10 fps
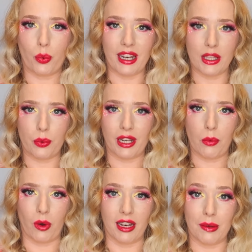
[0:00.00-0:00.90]

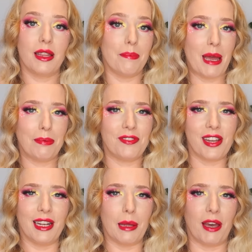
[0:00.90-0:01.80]
2021. The Map of
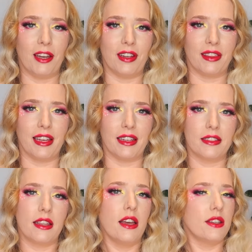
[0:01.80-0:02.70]
Tiny Perfect
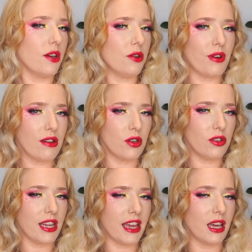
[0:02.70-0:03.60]
Things. So
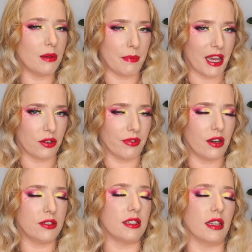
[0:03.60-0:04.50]
Groundhog Day comes back
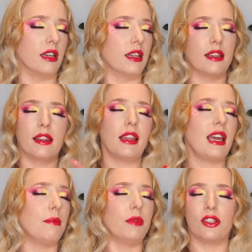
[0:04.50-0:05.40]
around as a
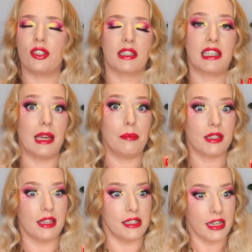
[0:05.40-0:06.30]
theme that just
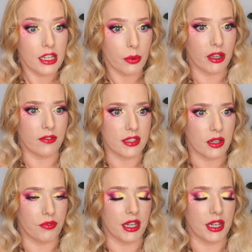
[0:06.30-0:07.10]
keeps continuing for some